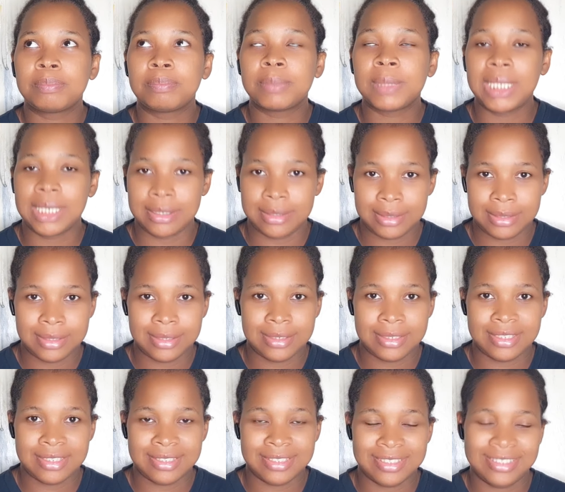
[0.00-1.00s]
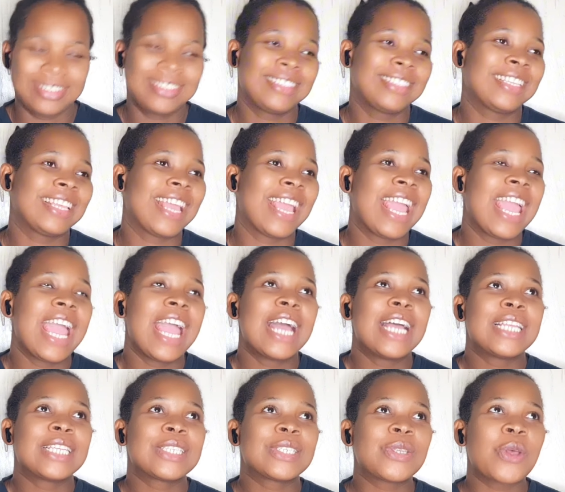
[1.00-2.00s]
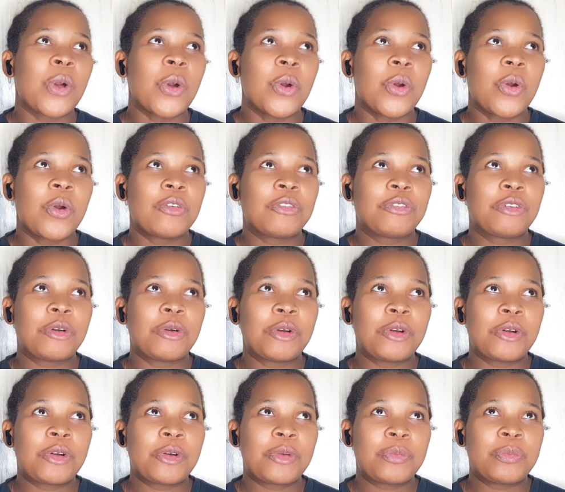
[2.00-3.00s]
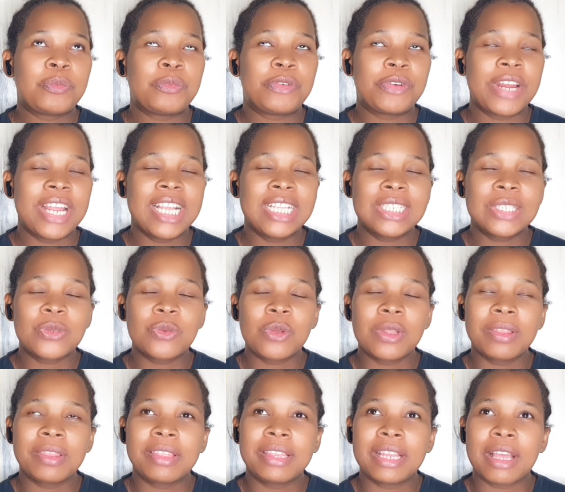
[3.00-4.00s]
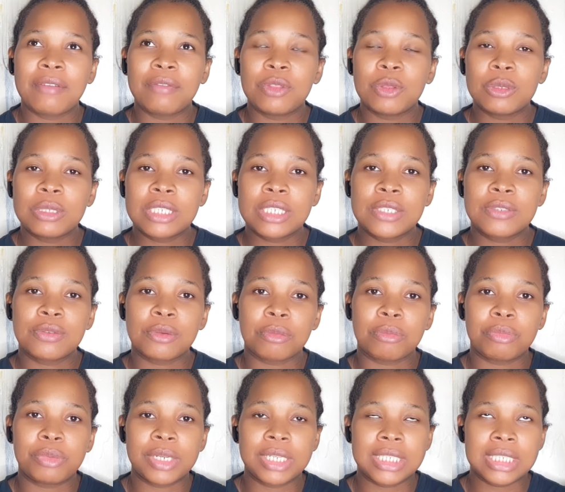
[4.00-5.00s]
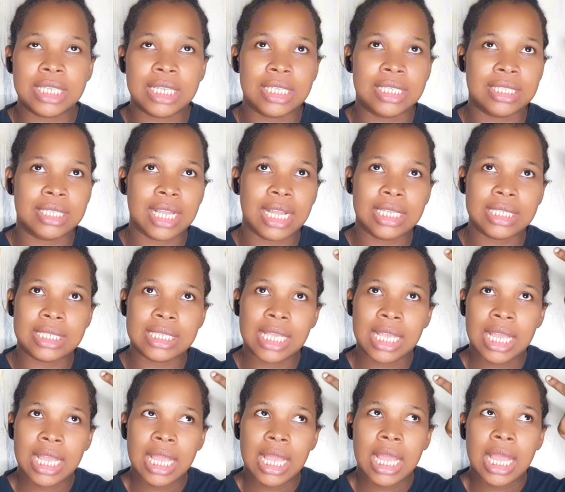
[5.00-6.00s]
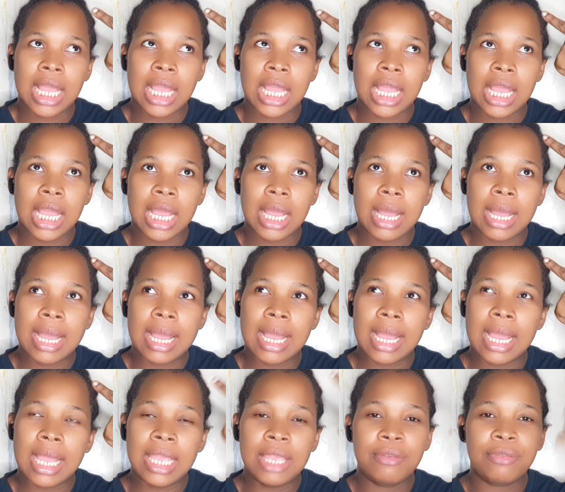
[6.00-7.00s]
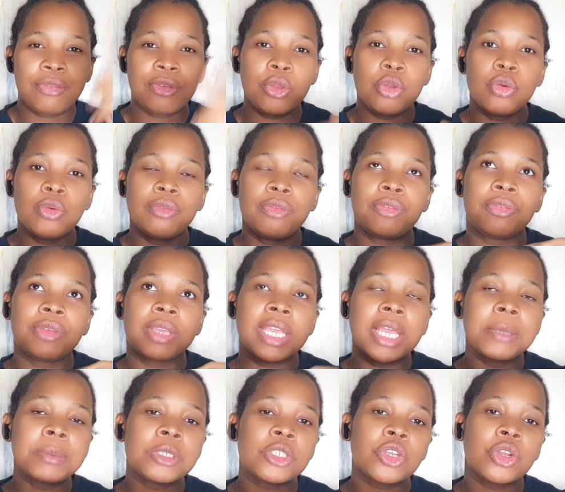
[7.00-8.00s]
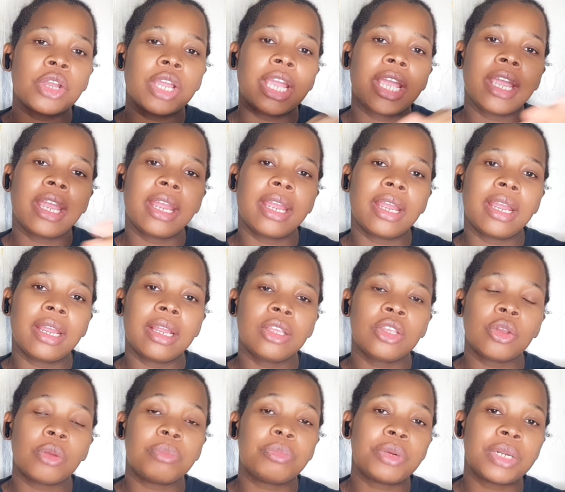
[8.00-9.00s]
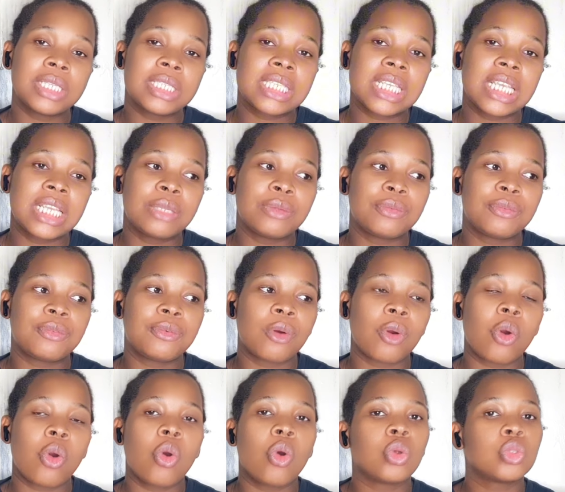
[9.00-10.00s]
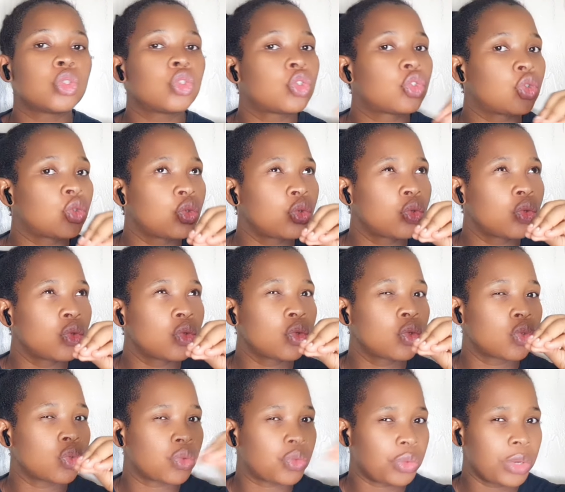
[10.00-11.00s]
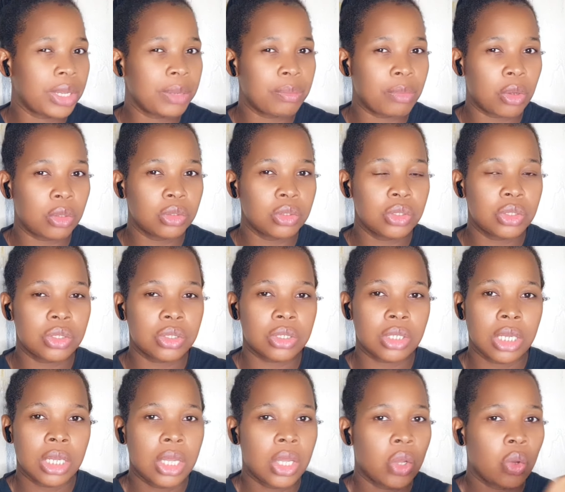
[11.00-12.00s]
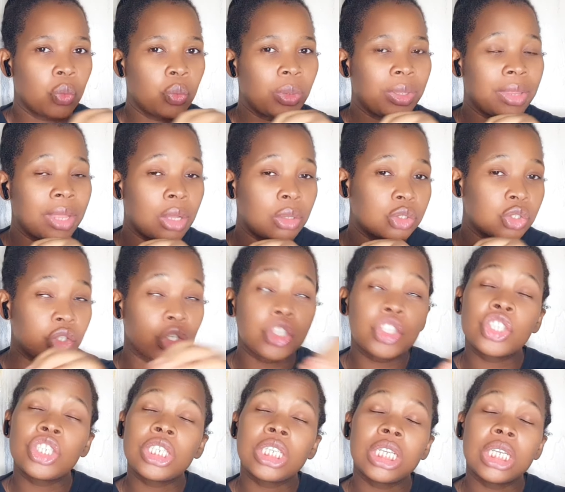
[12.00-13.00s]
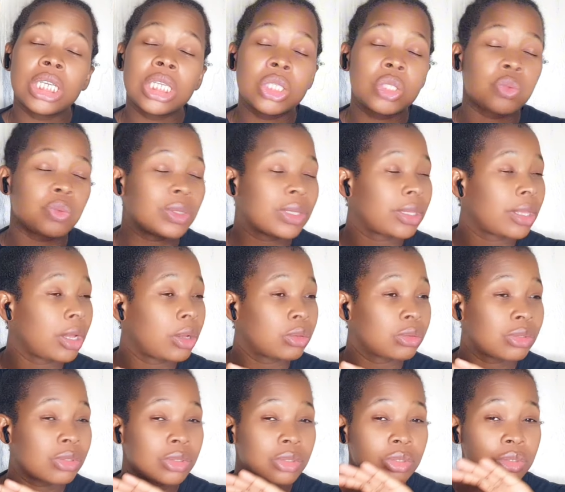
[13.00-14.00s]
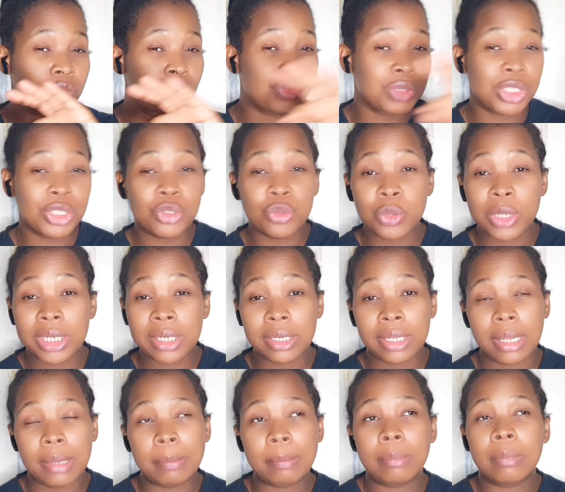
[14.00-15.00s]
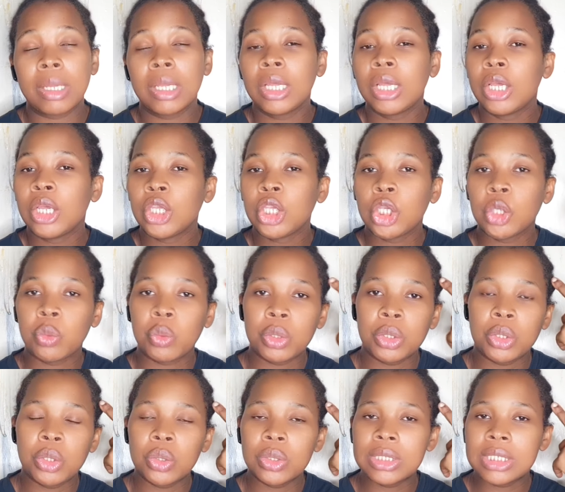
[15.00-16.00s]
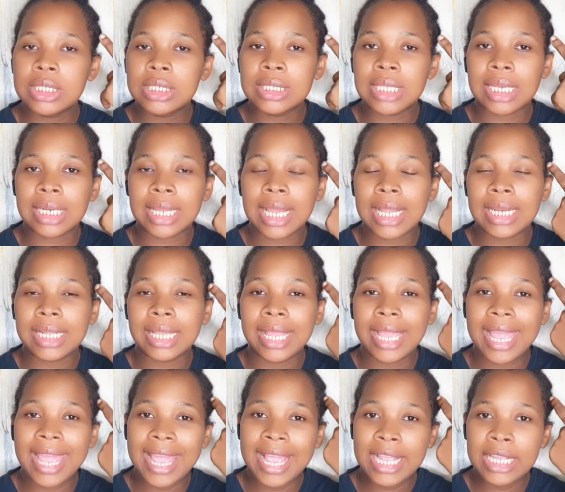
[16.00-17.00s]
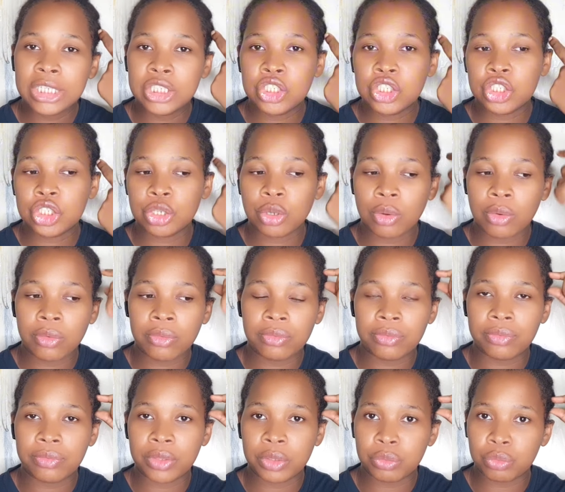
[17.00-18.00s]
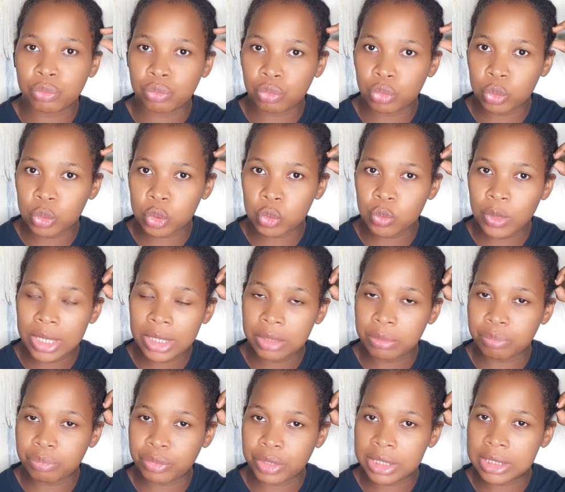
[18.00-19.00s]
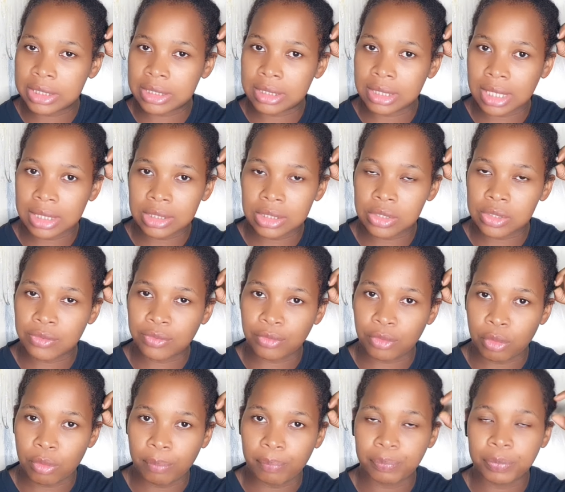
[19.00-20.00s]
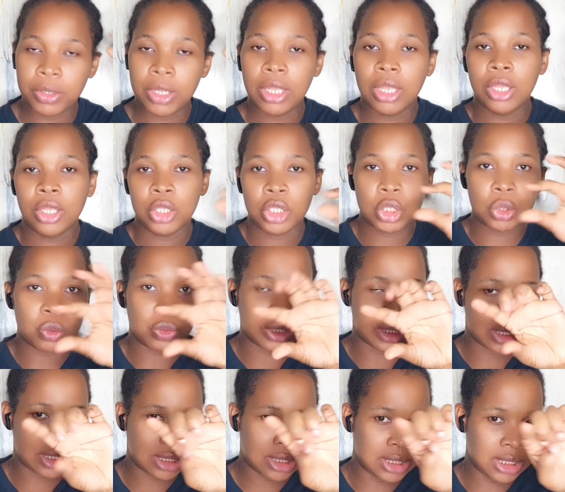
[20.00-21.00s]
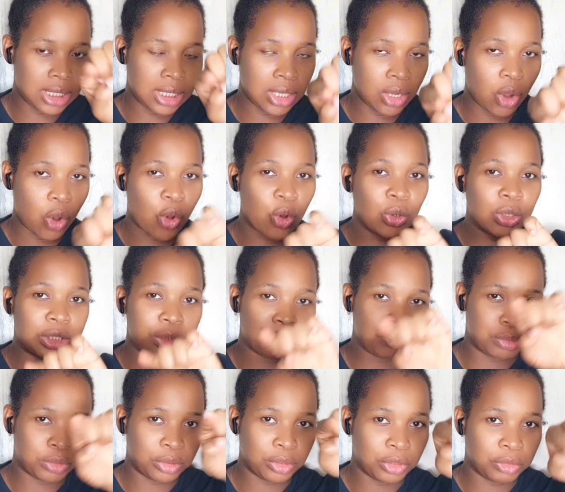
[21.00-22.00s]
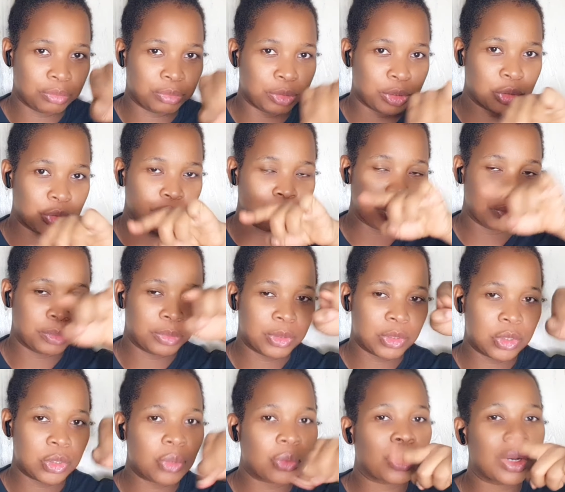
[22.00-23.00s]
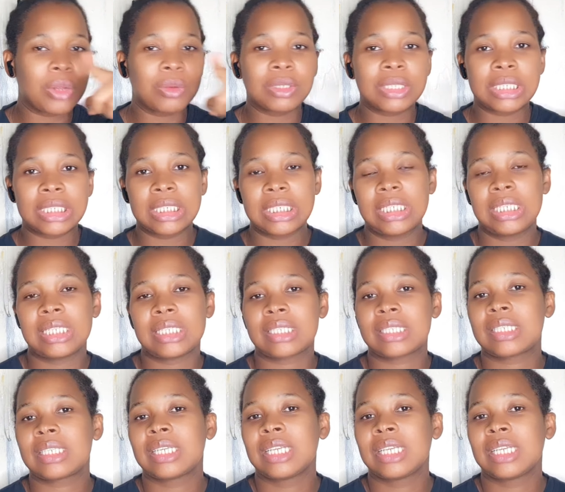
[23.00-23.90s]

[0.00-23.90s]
Yes. So for braids, one thing I've noticed for braids is that if you've kept your hair, your braids in for 2 to 3 months without touching it, without redoing them, you will notice that at the edge of the roots where the braid starts from, you see all the product build up surrounding it.